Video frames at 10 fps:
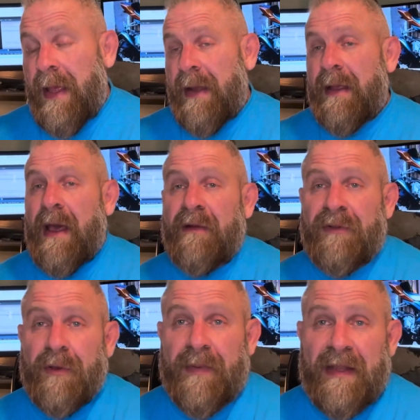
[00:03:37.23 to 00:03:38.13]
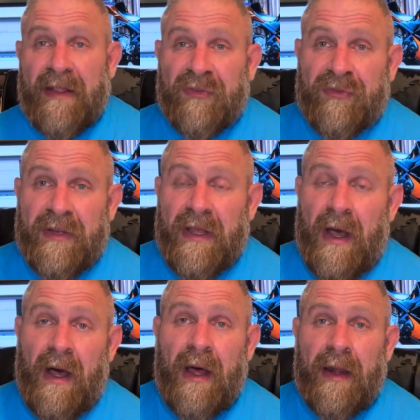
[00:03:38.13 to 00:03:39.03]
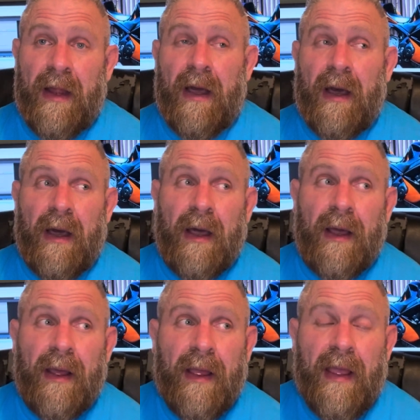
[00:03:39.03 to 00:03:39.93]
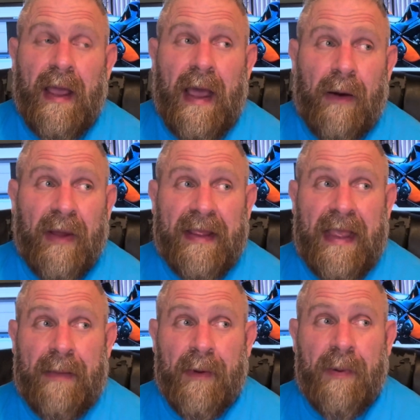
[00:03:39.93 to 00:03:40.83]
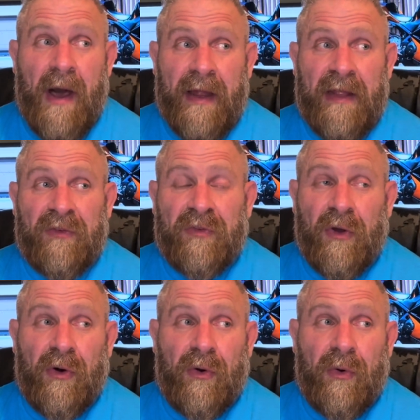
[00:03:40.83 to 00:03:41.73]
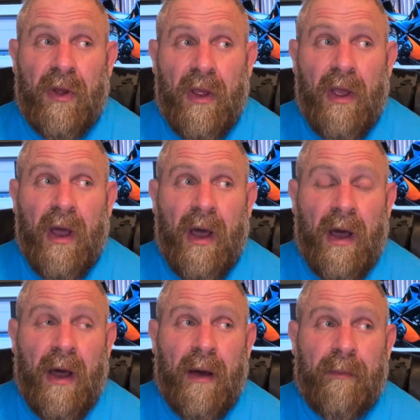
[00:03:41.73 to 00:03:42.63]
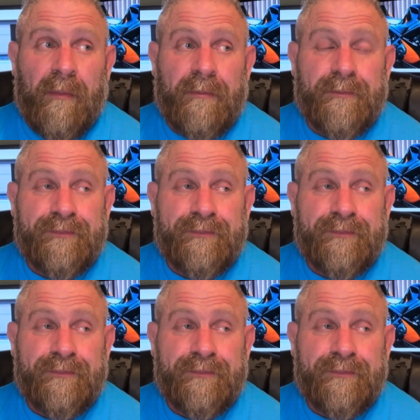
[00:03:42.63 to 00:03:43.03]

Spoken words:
and kind of a little bit of history on how I came upon it. So I